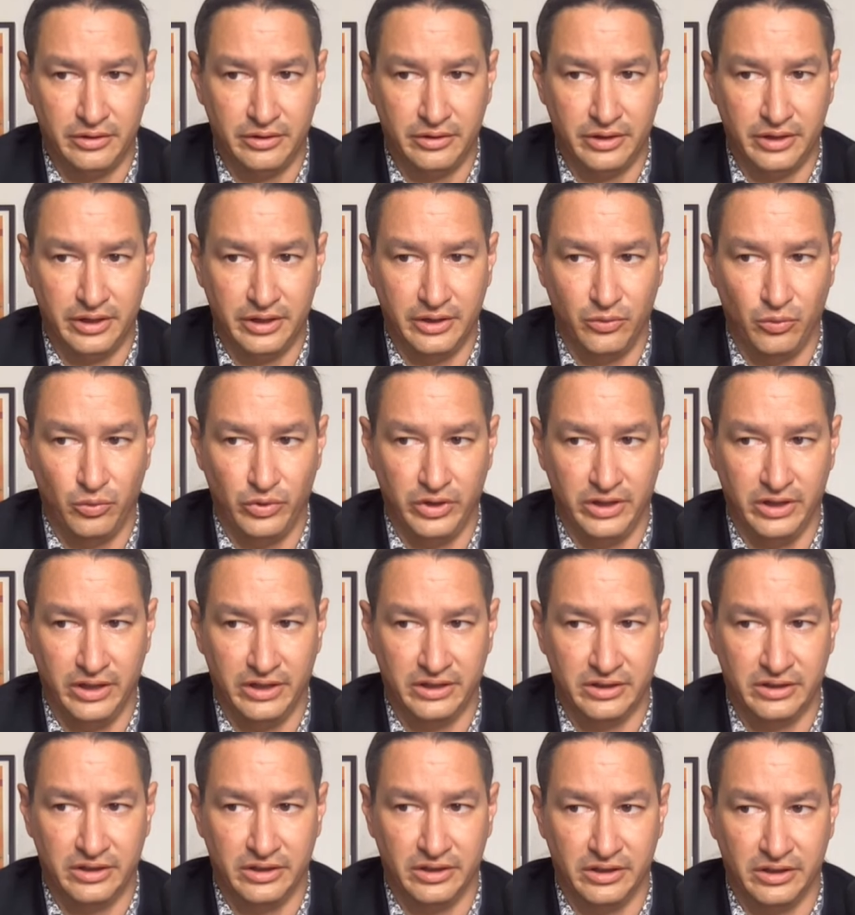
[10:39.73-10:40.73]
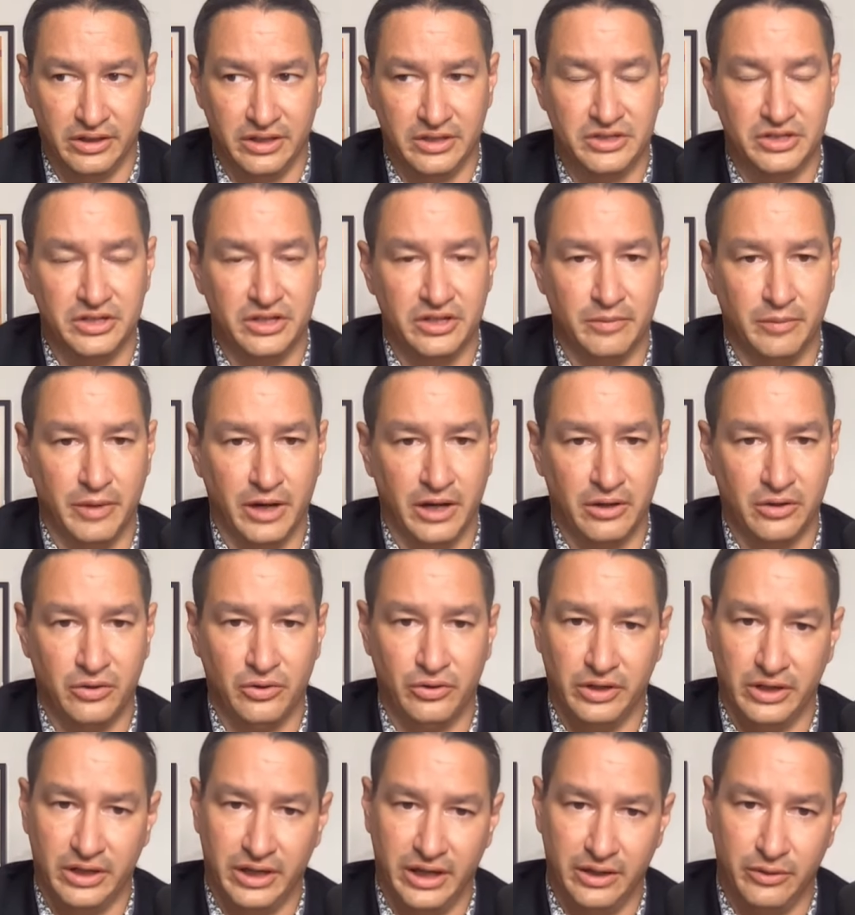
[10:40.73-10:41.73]
And we let the Gichi
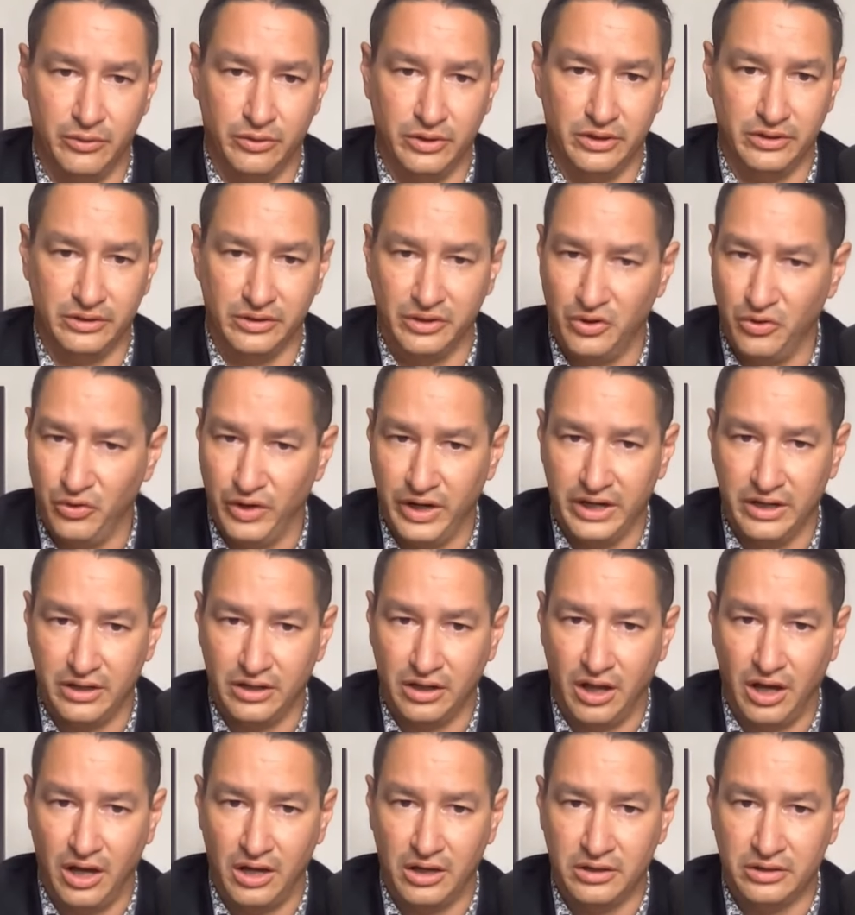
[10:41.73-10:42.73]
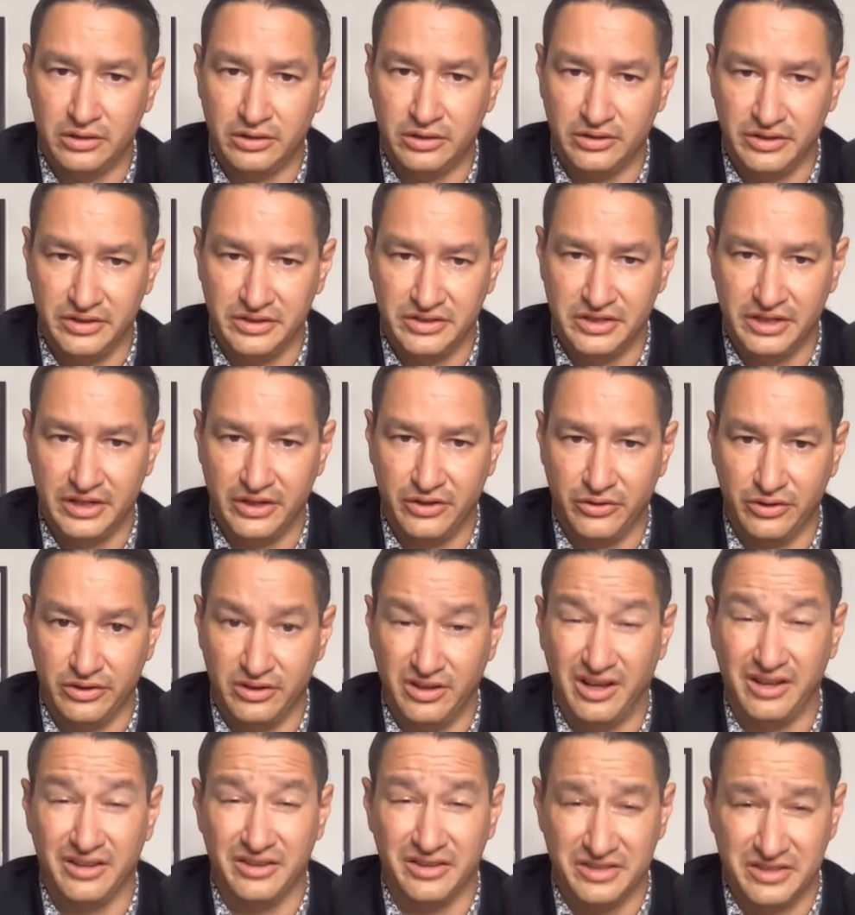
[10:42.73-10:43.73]
on the great law, the sacred
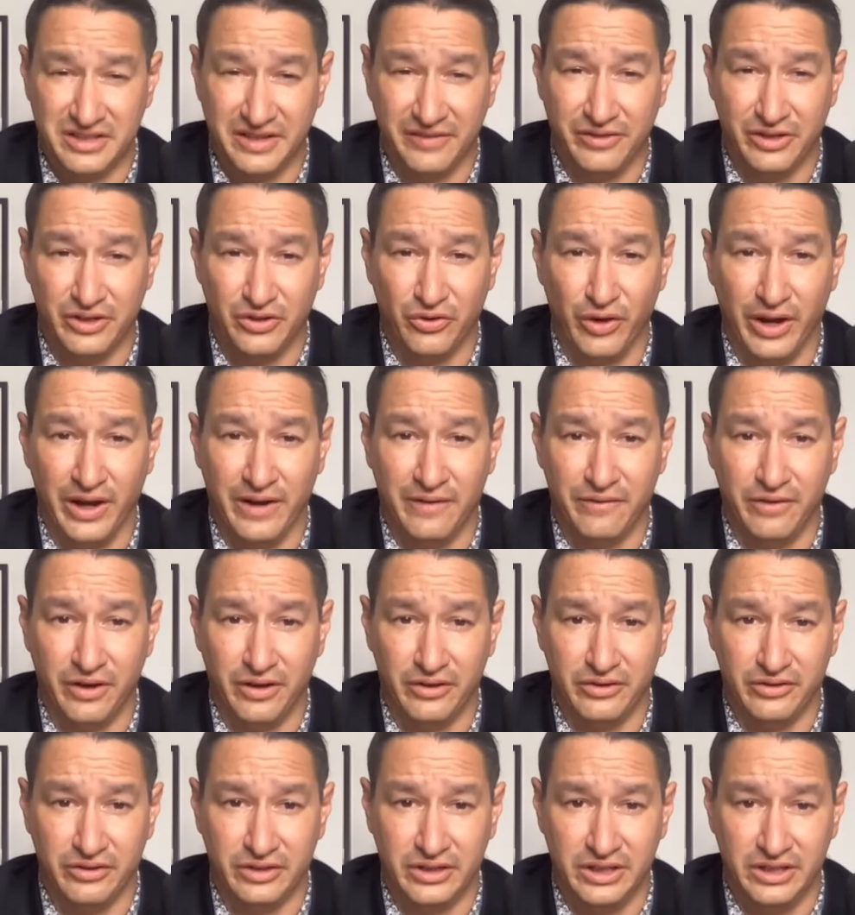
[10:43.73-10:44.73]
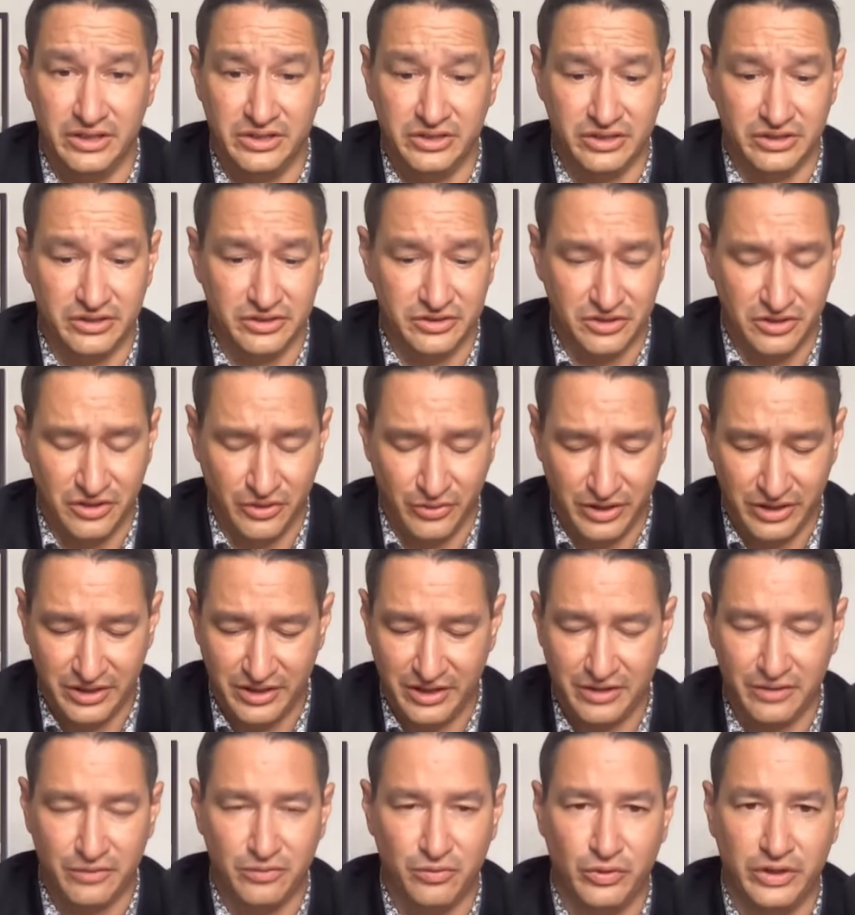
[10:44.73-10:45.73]
law, the seven grandfather teachings, knowing
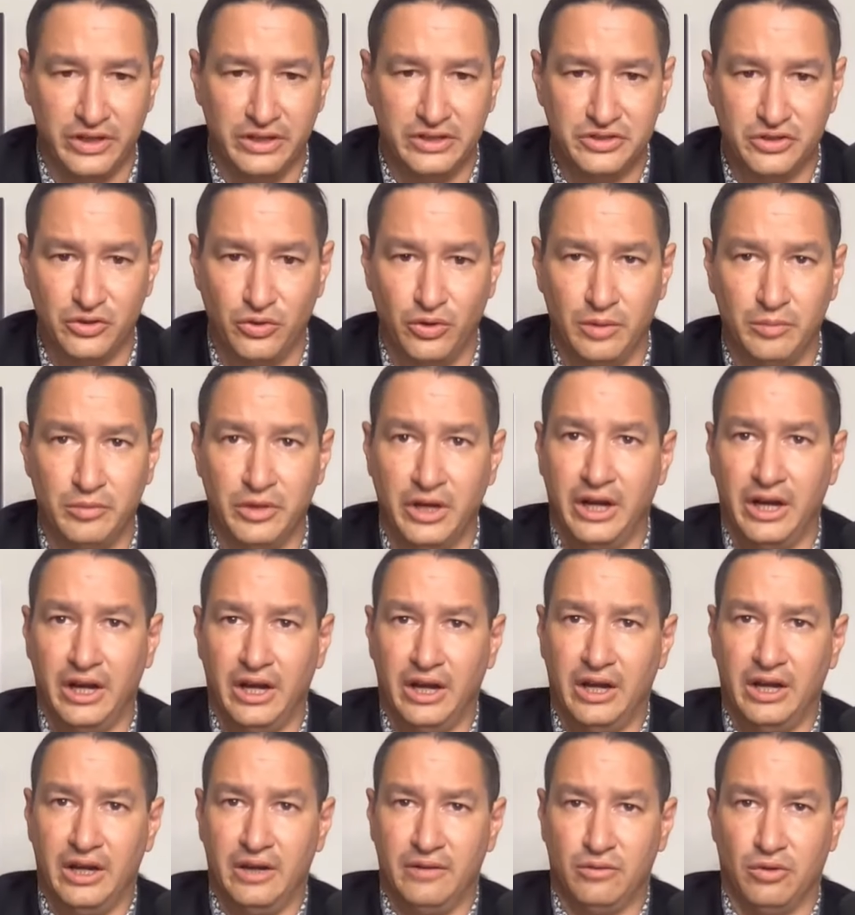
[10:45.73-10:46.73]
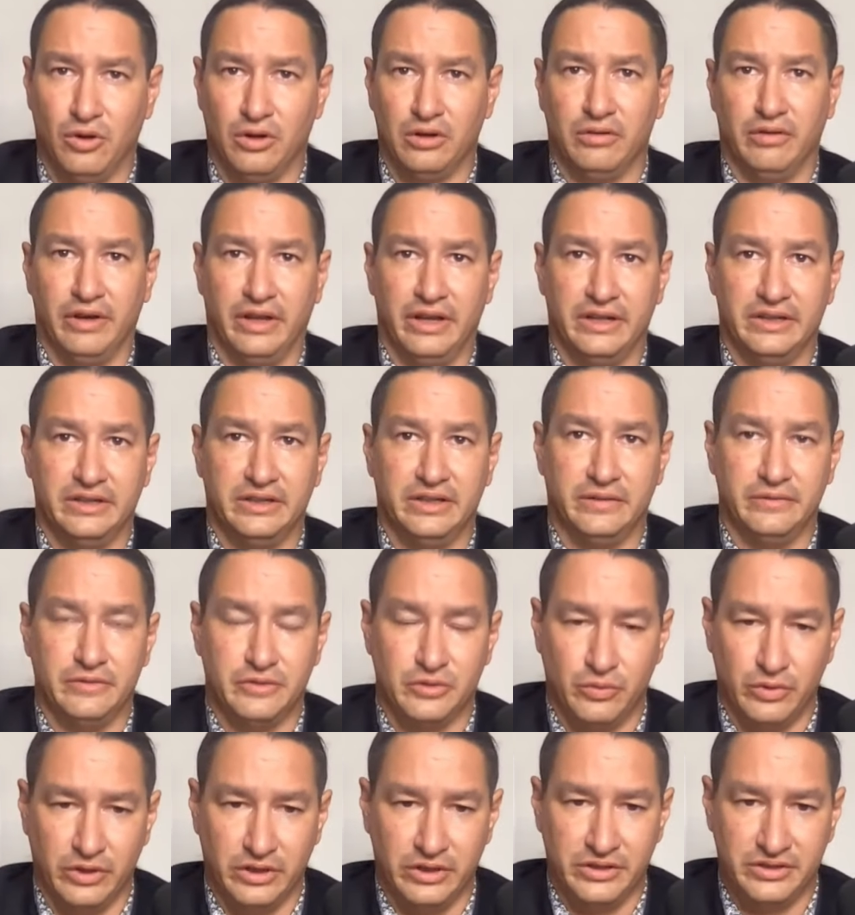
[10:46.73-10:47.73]
that if we show up for our relatives
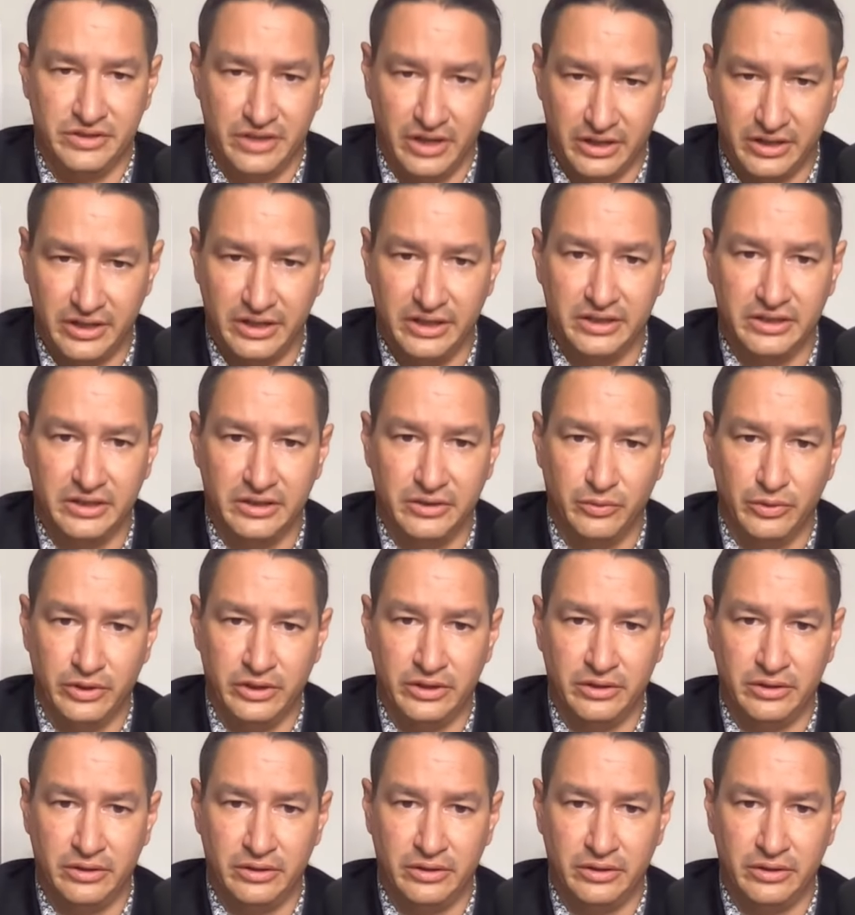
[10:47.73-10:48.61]
with Sakyutuan,